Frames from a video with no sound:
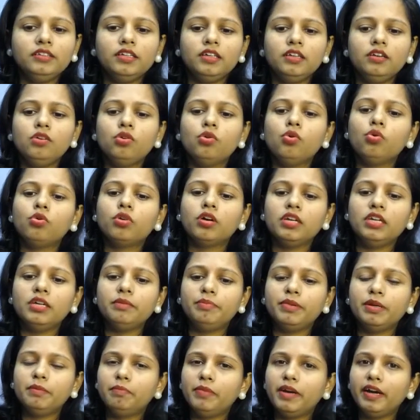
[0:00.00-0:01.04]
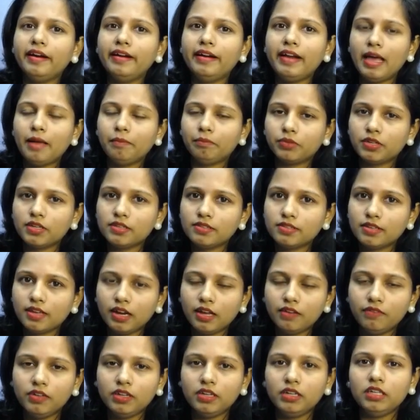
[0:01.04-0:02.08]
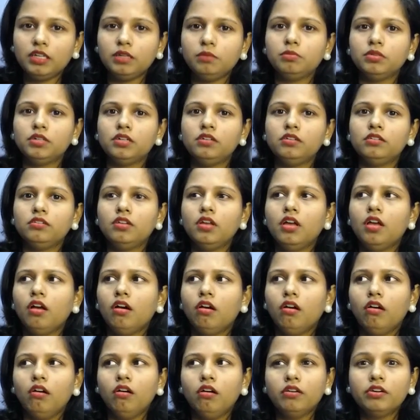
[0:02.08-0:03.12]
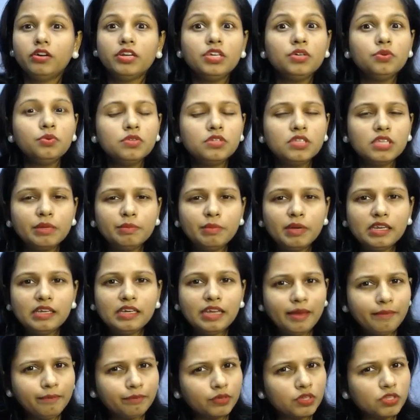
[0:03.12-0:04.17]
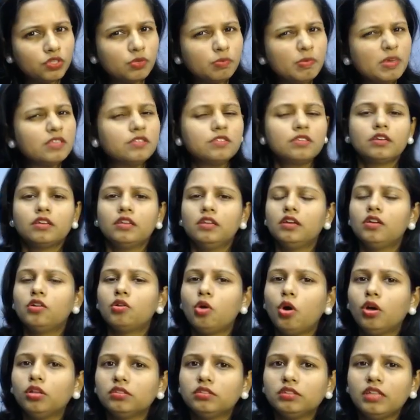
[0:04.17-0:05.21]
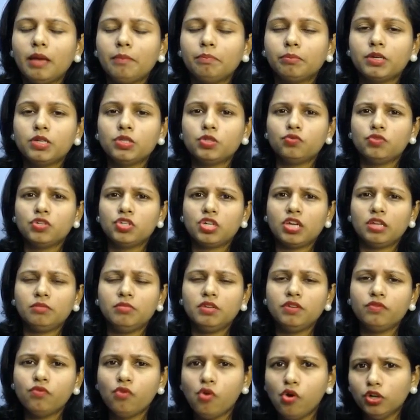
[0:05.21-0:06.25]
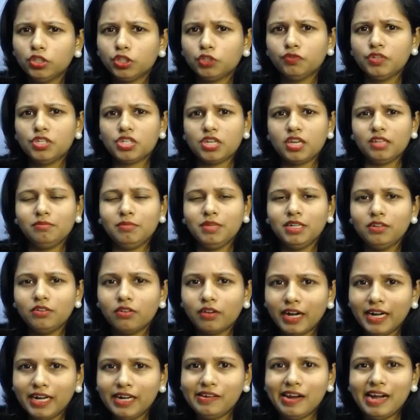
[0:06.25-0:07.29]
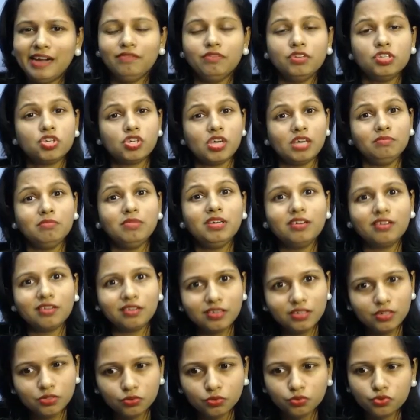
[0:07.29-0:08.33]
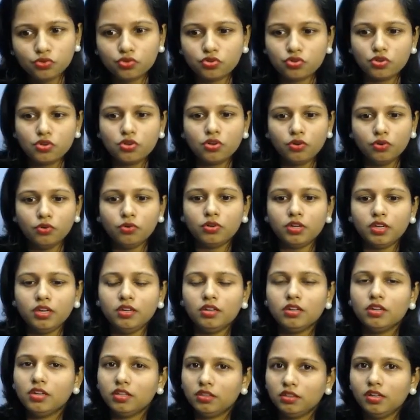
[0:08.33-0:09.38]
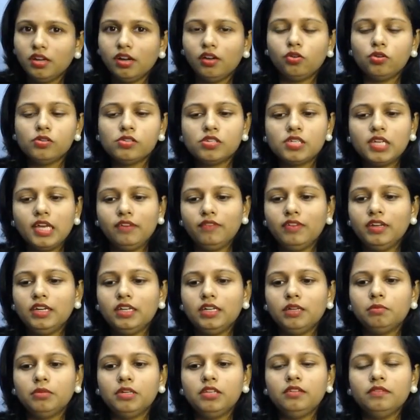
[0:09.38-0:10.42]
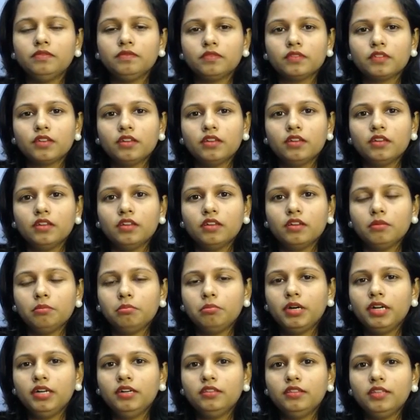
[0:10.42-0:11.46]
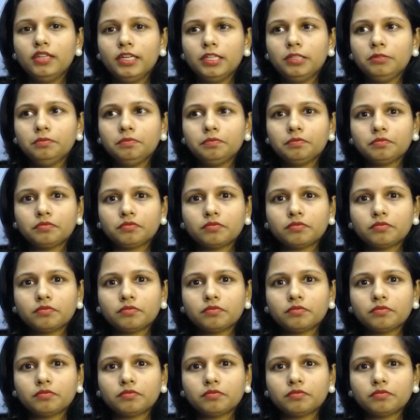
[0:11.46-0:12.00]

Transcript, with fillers: then locally prepared napkins are available, uh, reusable napkins, basically cloth napkins which can be washed, which can be dried and which can be reused. Okay, they are also available. But then